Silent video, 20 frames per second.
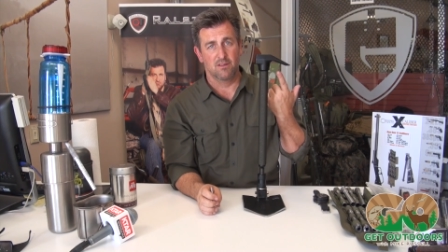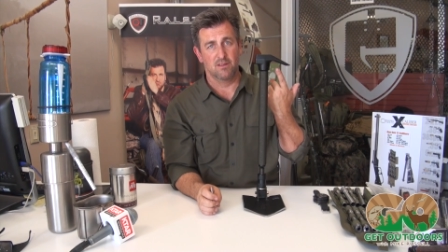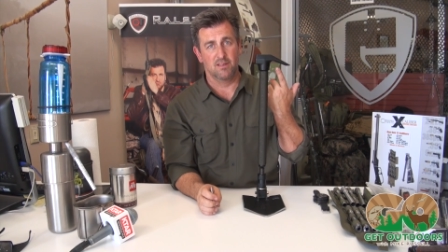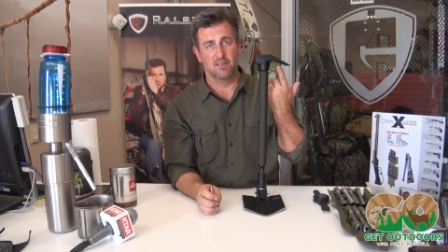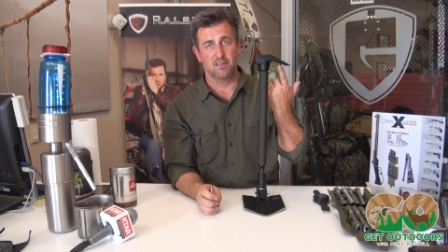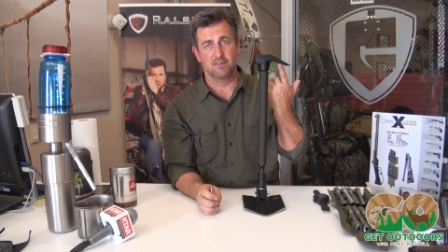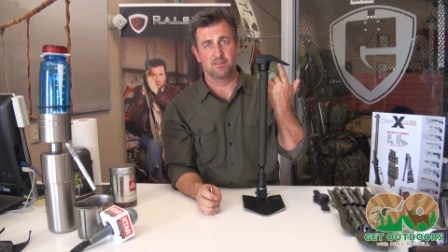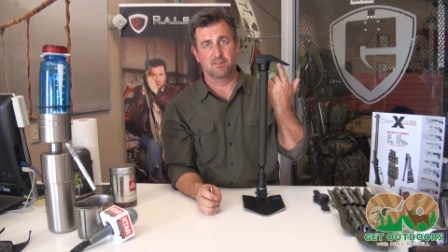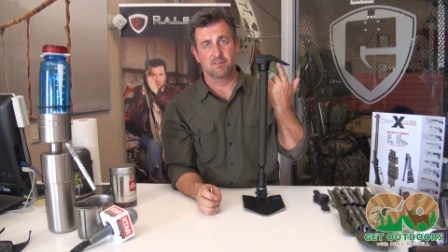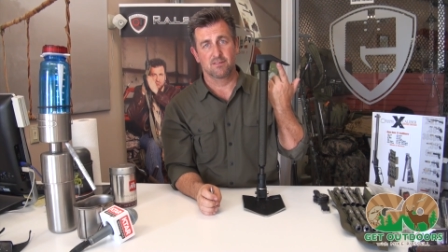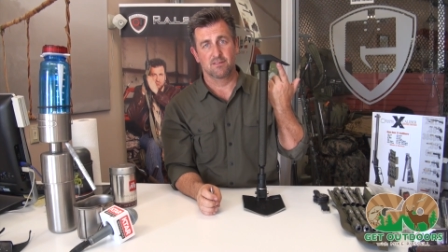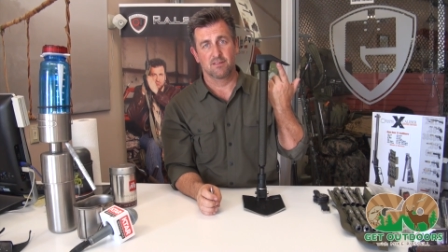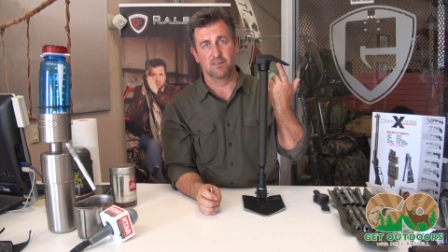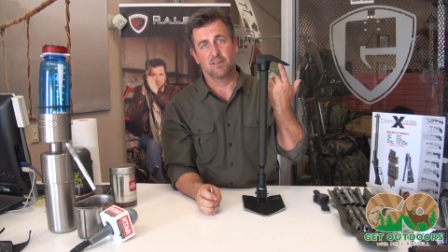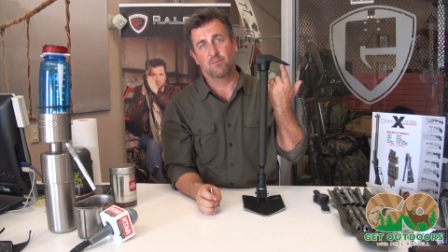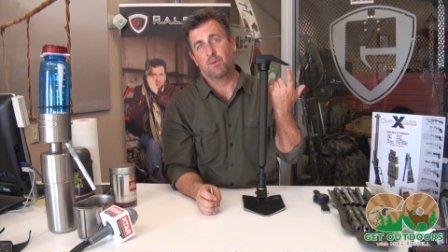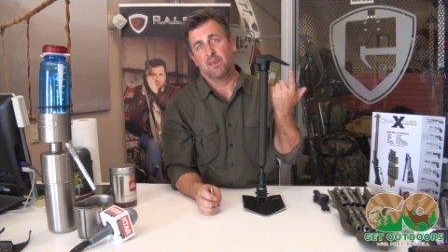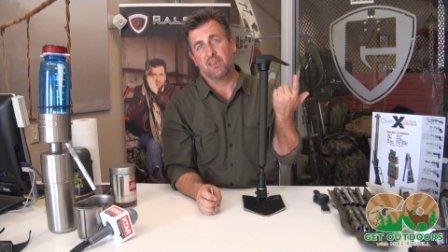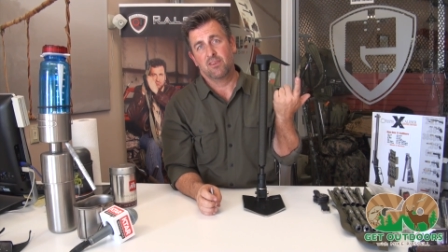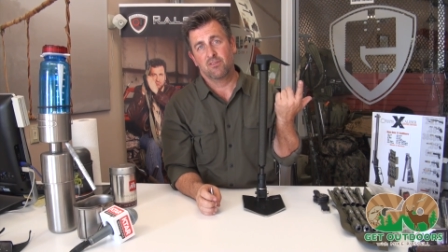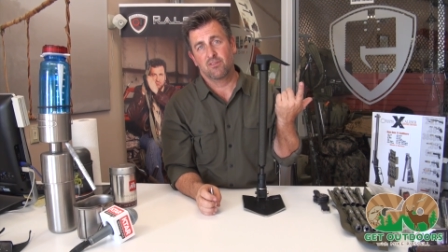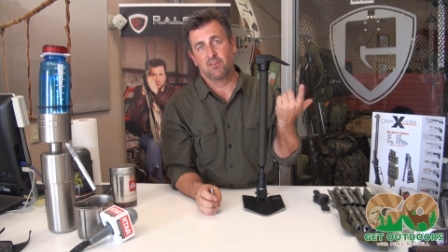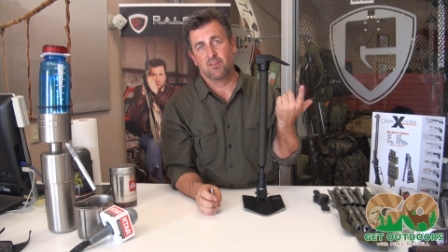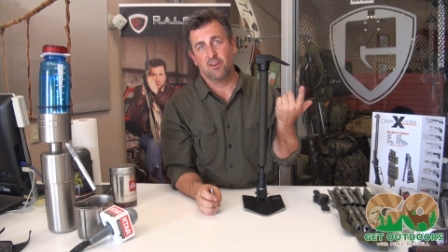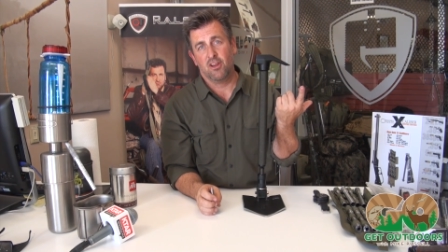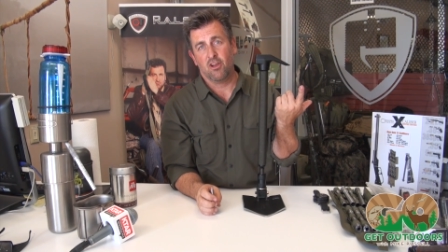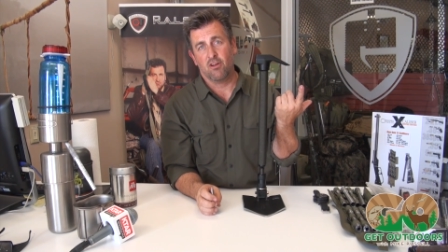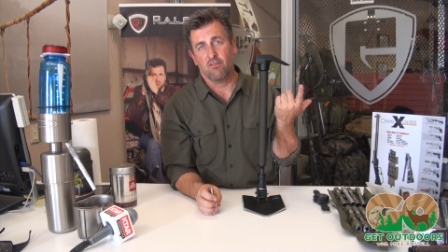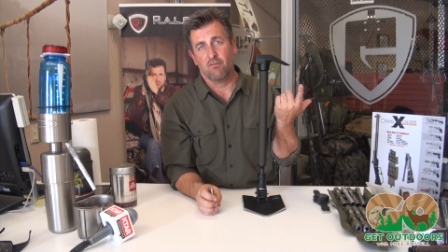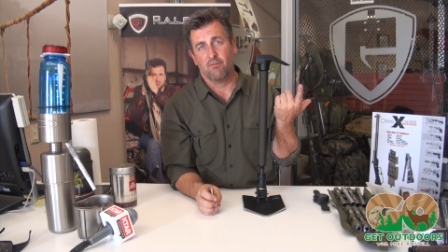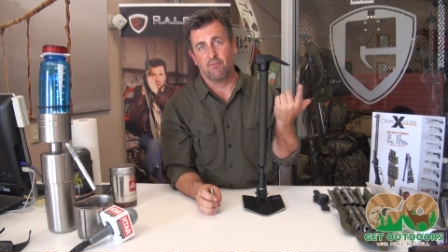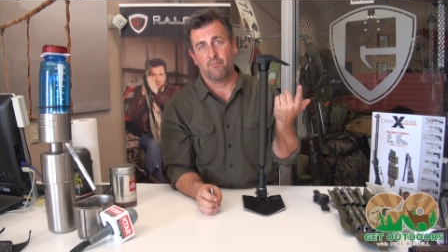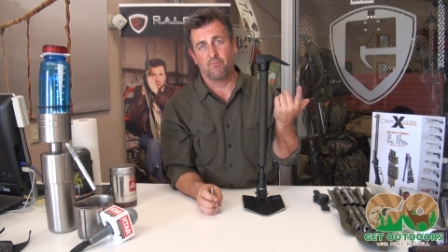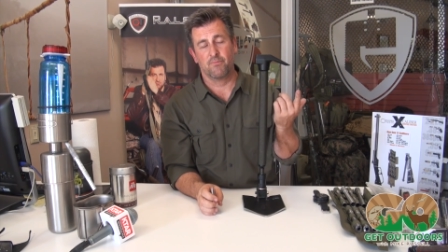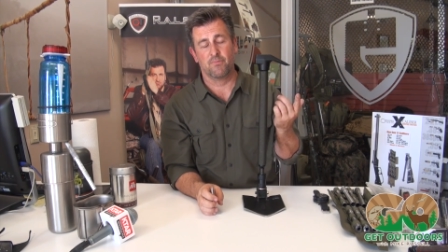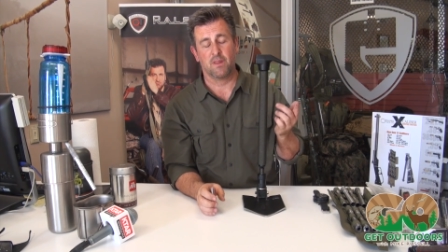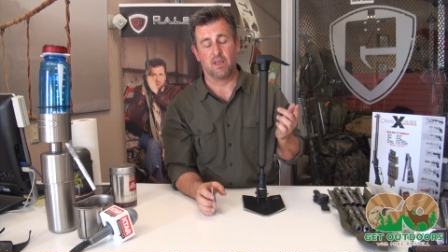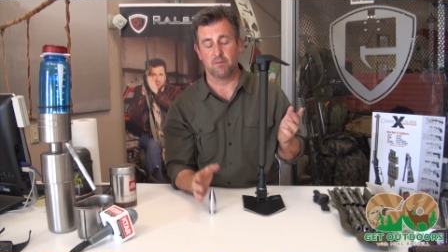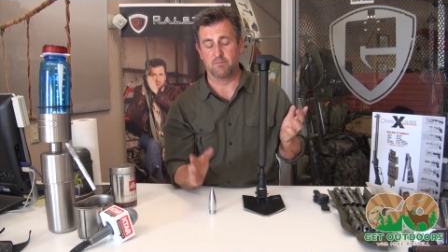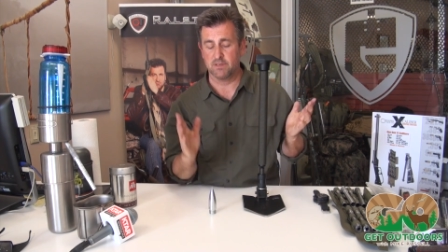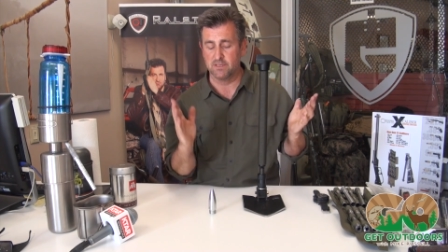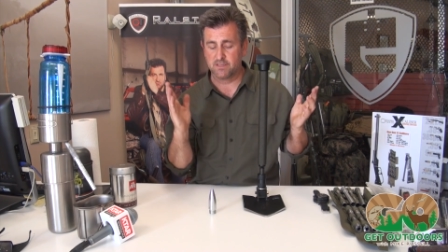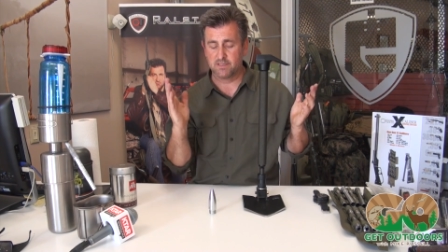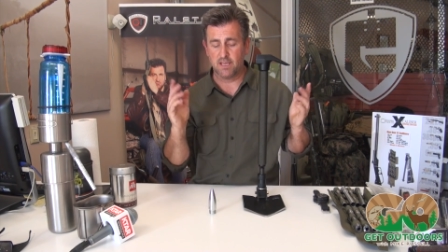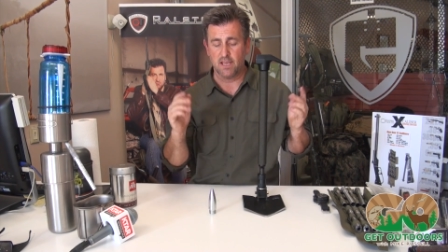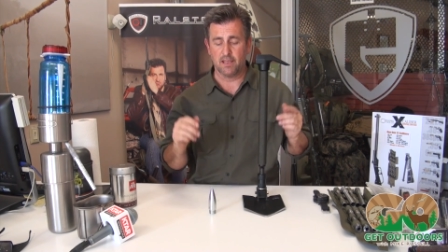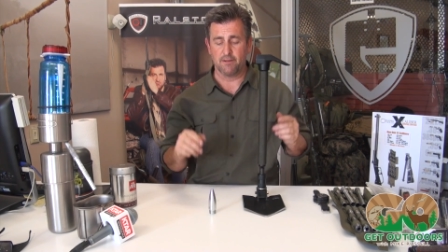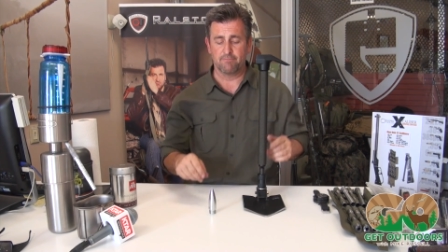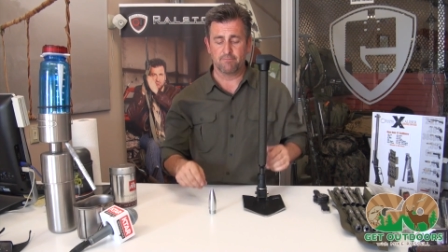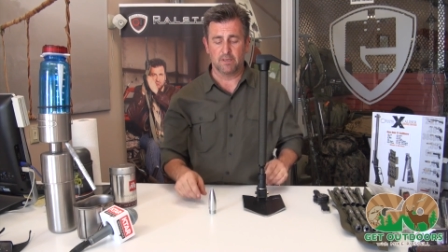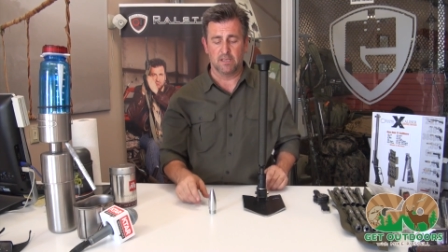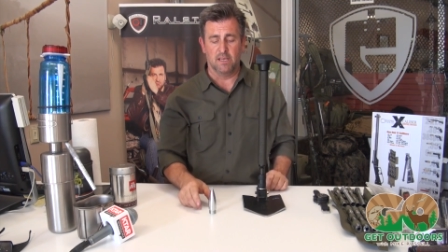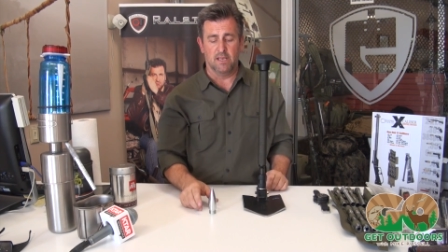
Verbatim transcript: this could make you a canoe. I'm just saying.